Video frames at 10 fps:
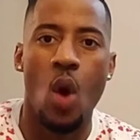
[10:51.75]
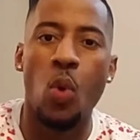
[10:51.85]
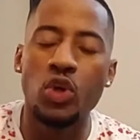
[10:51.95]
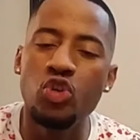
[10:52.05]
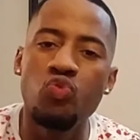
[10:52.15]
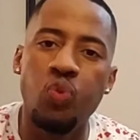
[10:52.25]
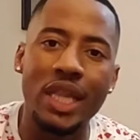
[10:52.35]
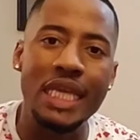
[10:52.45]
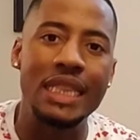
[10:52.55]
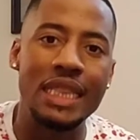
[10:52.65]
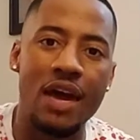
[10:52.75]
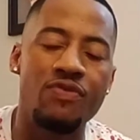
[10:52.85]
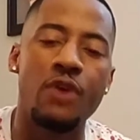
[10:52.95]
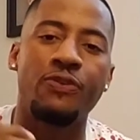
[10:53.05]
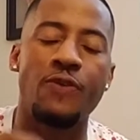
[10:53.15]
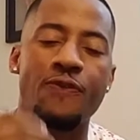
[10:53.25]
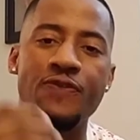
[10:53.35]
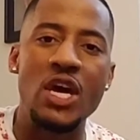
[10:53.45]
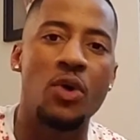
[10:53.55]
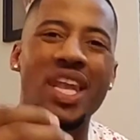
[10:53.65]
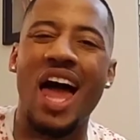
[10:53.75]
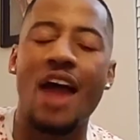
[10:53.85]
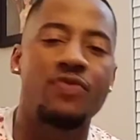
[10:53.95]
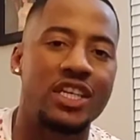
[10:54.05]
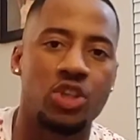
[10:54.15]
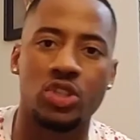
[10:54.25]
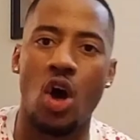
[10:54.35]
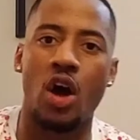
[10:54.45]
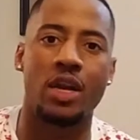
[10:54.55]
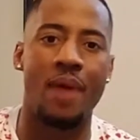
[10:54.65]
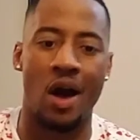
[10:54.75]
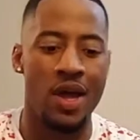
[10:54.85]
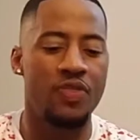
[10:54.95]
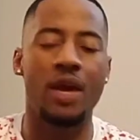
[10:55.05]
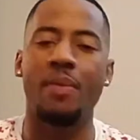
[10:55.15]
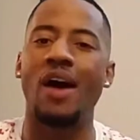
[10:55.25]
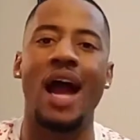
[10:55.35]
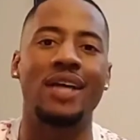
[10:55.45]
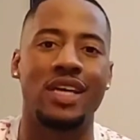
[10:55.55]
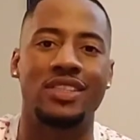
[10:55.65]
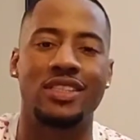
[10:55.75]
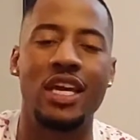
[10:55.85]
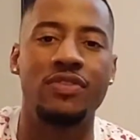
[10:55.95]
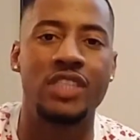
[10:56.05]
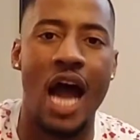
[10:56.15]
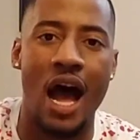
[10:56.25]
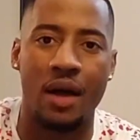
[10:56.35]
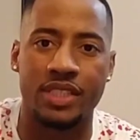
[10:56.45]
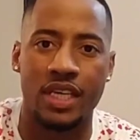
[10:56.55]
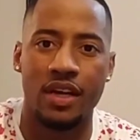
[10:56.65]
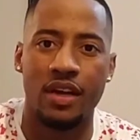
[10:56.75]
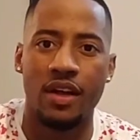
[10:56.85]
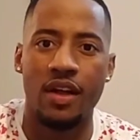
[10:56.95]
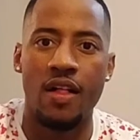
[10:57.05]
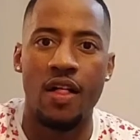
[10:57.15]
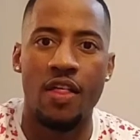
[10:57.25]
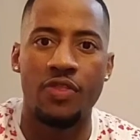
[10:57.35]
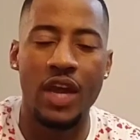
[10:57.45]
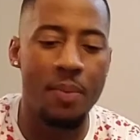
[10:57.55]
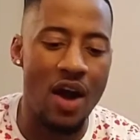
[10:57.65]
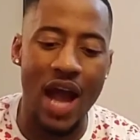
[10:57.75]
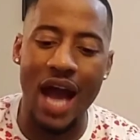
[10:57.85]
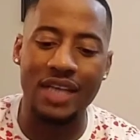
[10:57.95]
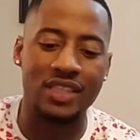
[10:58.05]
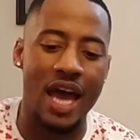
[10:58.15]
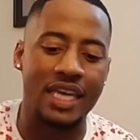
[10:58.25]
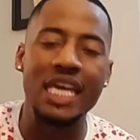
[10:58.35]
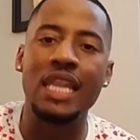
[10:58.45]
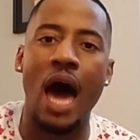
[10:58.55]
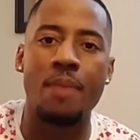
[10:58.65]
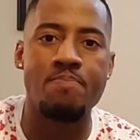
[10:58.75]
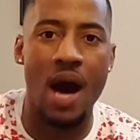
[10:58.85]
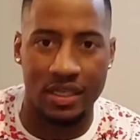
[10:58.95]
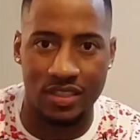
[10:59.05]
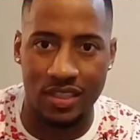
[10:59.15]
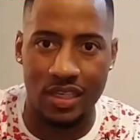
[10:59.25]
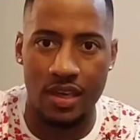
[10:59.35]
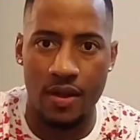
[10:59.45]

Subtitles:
Will you really live the fulfilled life that you're talking about? Think about guys like Steve Jobs. Think about guys like Elon Musk.